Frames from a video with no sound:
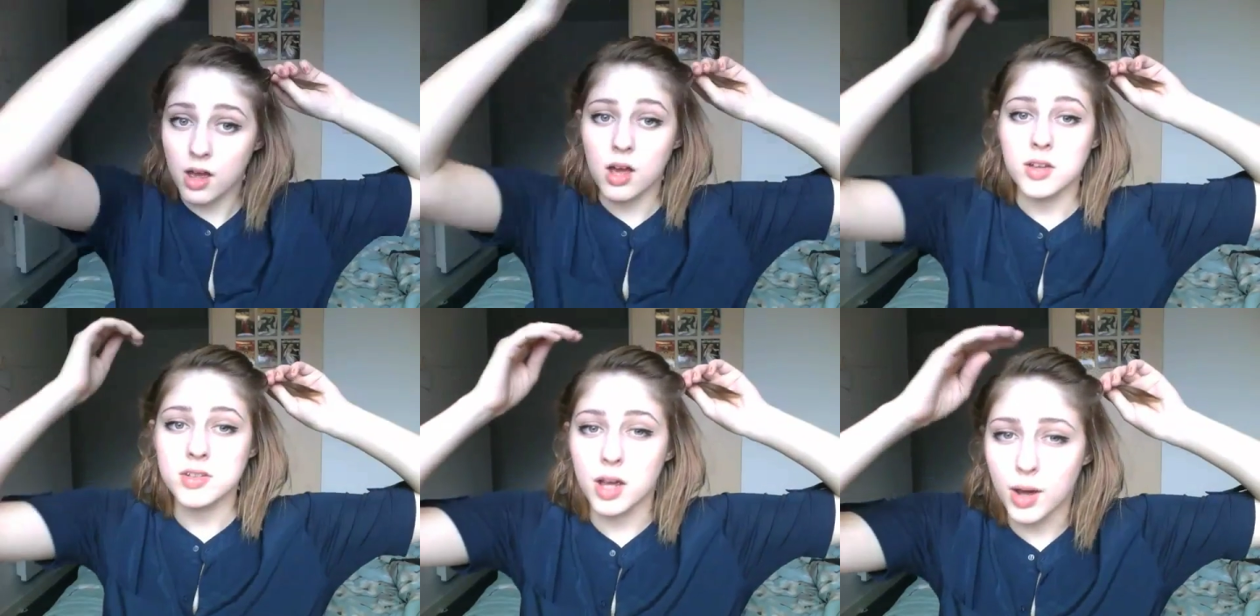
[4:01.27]

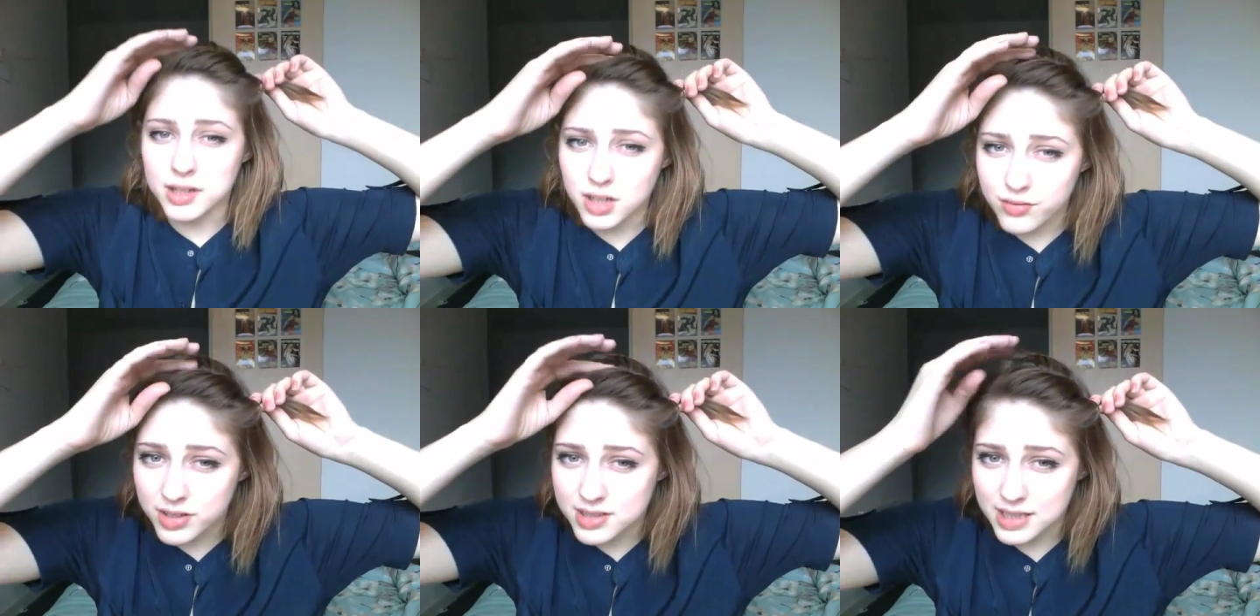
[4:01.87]
So I don't know if
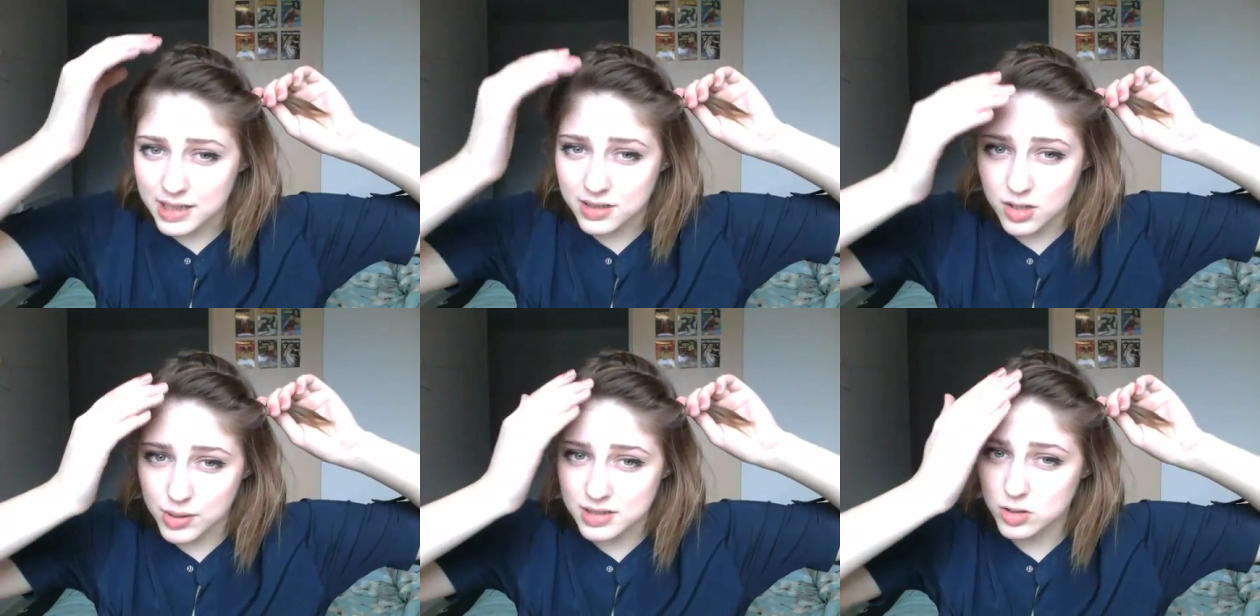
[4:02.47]
you see,
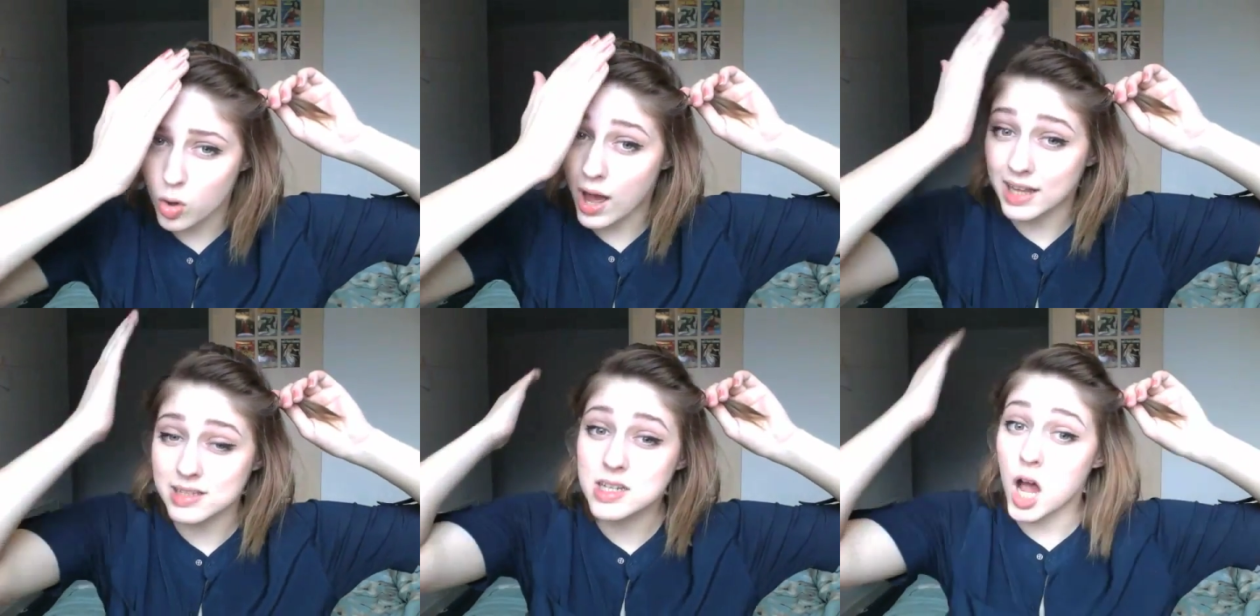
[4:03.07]
so it's not
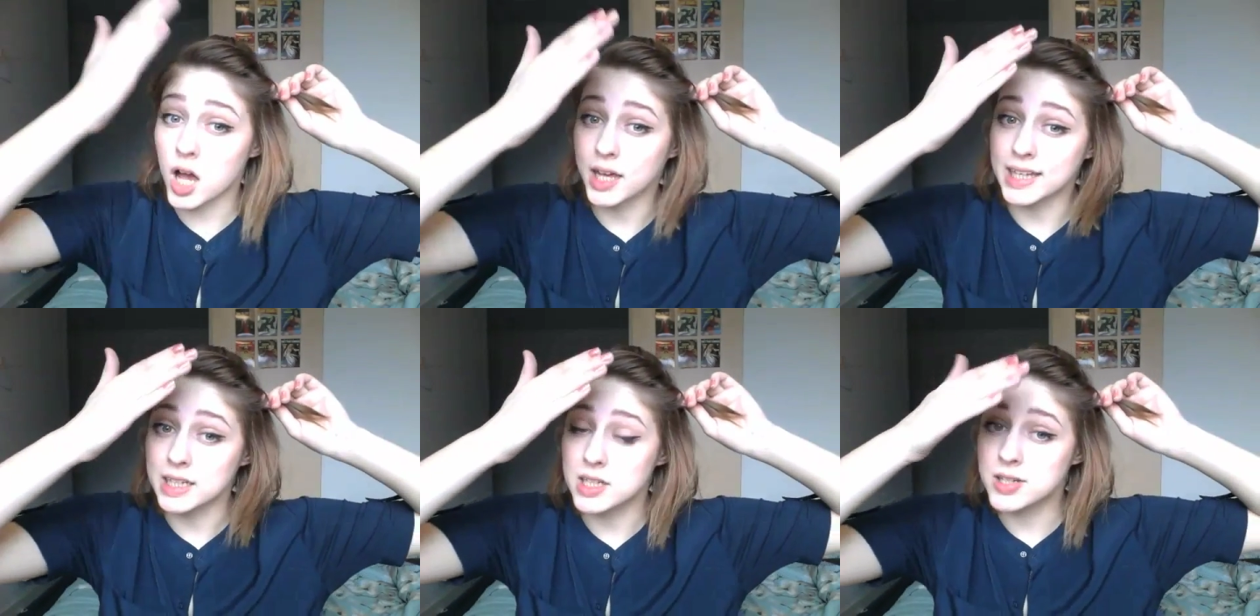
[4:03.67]
as
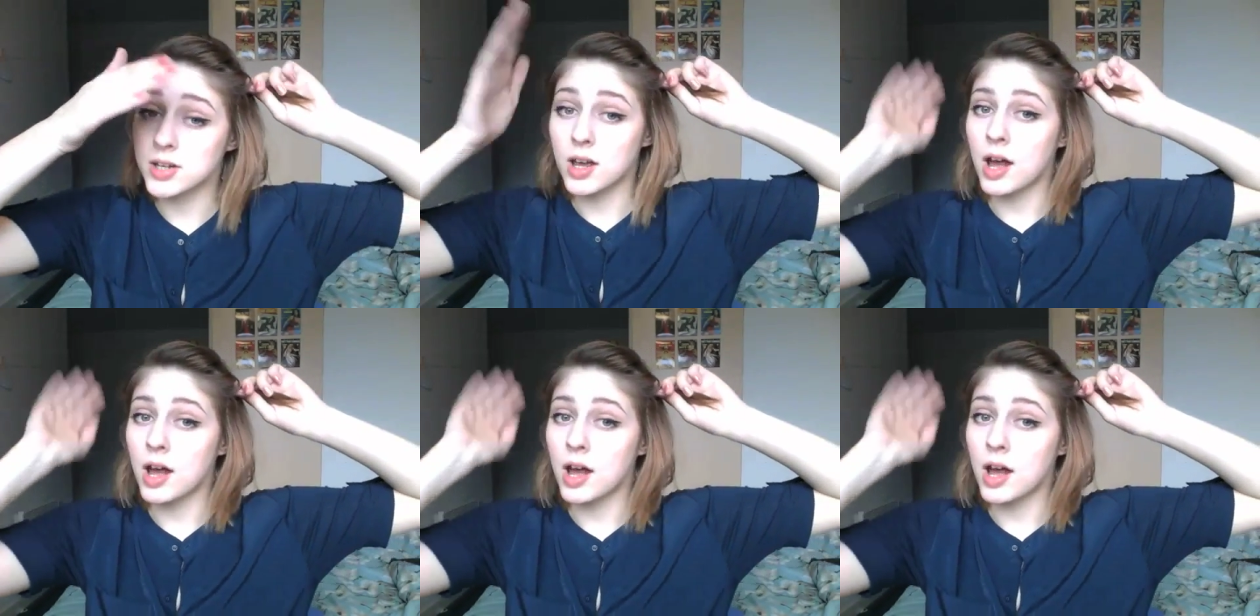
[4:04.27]
tight.